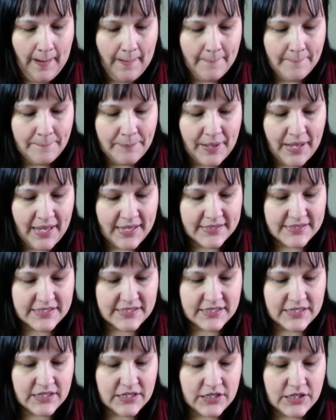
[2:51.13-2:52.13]

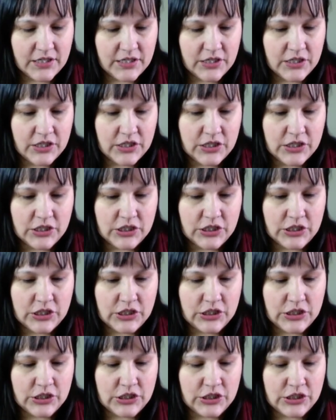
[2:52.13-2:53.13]
but
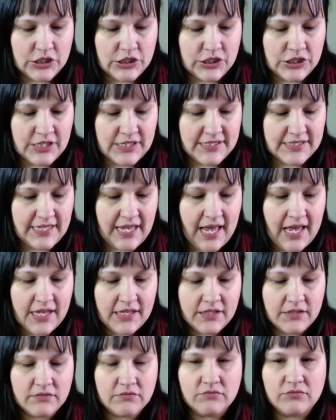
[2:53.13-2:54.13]
she
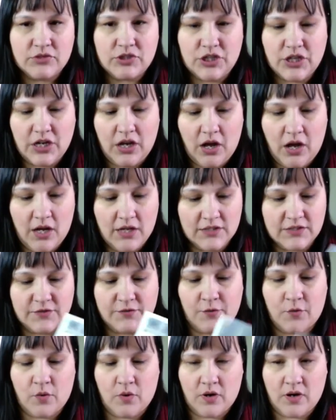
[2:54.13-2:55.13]
calls
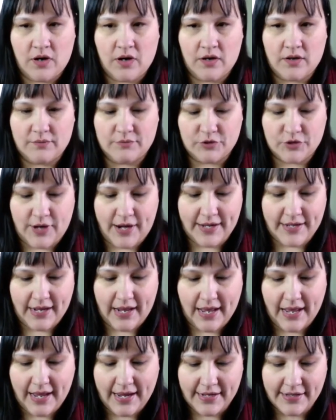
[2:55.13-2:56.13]
for, I'm trying to
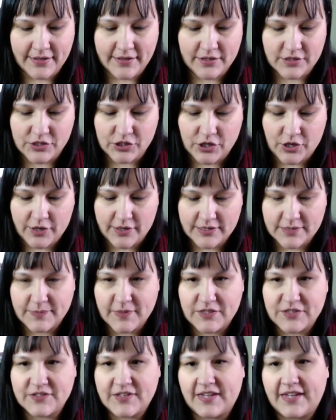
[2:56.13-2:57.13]
hide the chart as
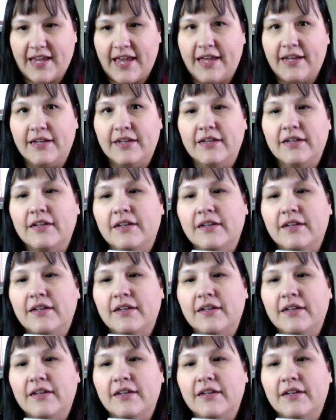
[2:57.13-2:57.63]
much as I can.